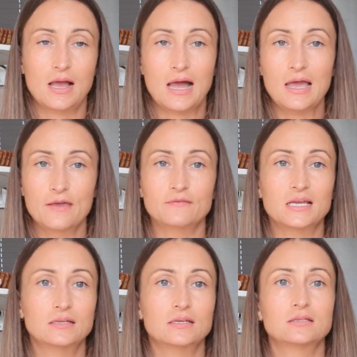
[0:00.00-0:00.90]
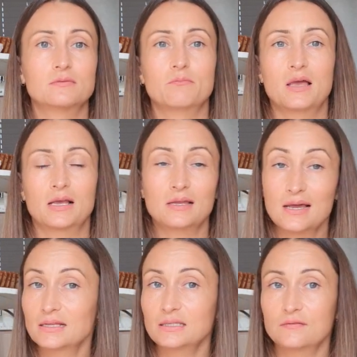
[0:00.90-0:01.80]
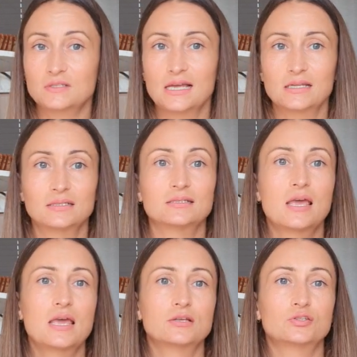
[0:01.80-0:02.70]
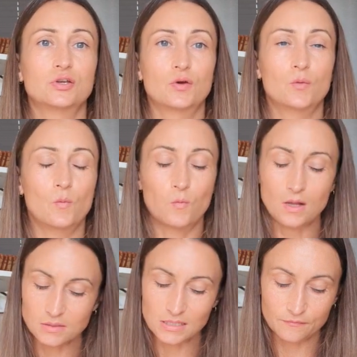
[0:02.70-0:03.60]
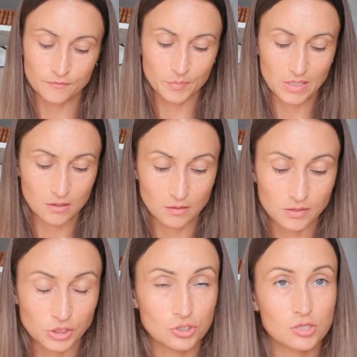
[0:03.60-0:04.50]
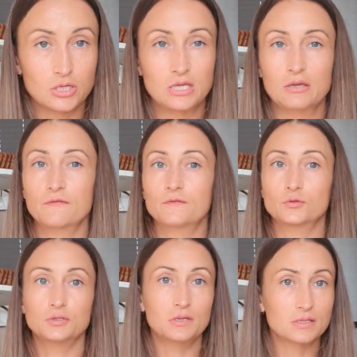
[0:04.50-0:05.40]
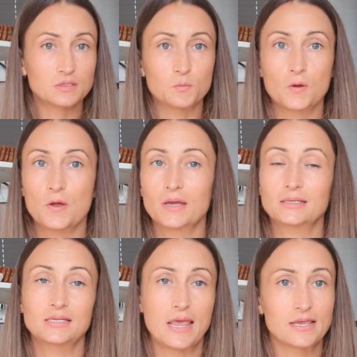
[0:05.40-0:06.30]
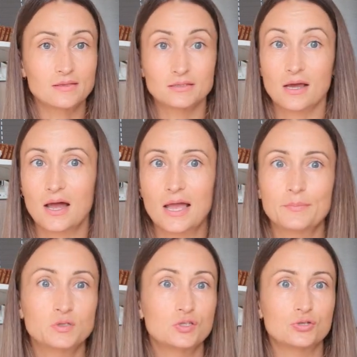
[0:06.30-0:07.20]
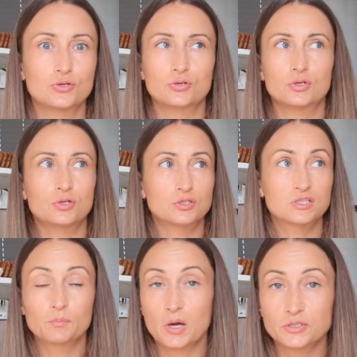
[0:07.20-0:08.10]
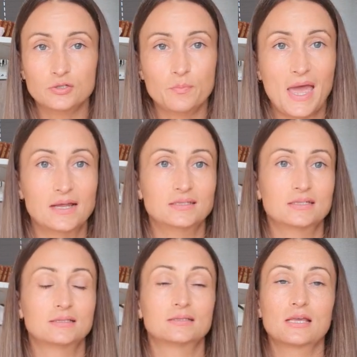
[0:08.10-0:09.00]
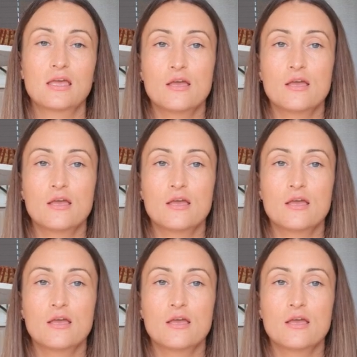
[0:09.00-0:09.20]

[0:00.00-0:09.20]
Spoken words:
I have done it, my clients have done it. So well done for being on this journey, for doing this work and taking the time to spot your patterns.